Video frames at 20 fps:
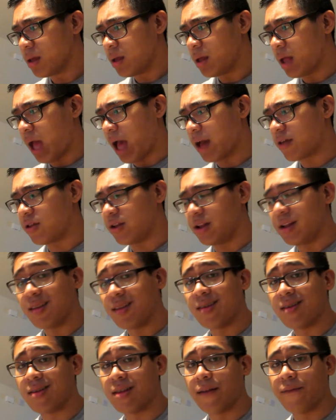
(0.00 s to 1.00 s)
Actually,
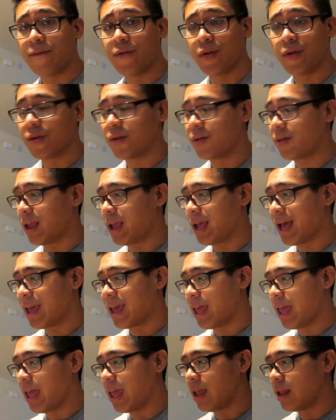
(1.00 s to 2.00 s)
this isn't the first thing I
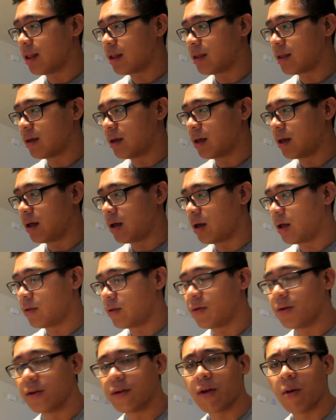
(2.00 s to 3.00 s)
ate. As
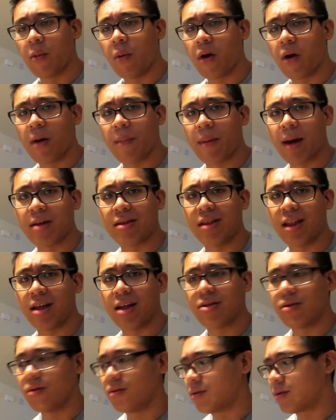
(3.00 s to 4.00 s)
soon as I woke up, I actually
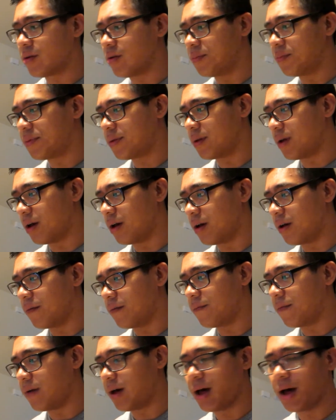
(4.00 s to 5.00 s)
had 2 scoops of